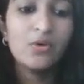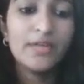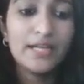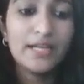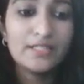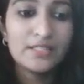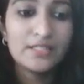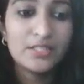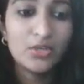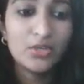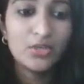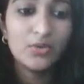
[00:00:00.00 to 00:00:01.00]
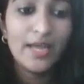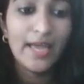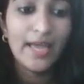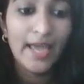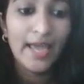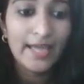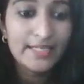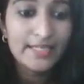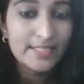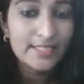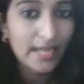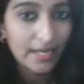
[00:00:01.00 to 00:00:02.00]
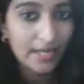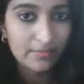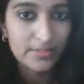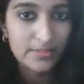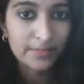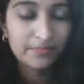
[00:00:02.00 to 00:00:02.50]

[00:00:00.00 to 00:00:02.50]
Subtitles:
digestive enzymes.